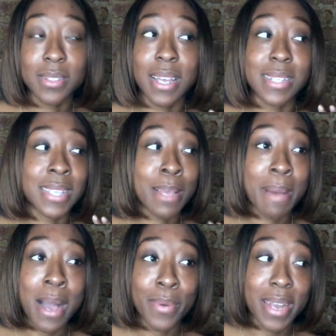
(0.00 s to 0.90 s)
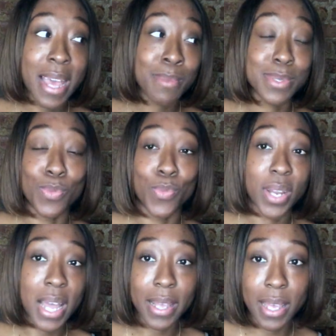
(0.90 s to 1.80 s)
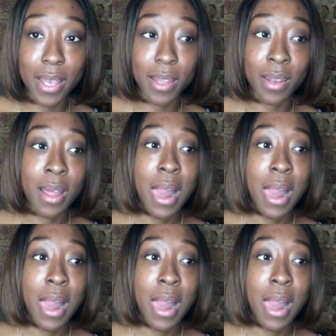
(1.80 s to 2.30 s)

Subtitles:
I take power naps when I can.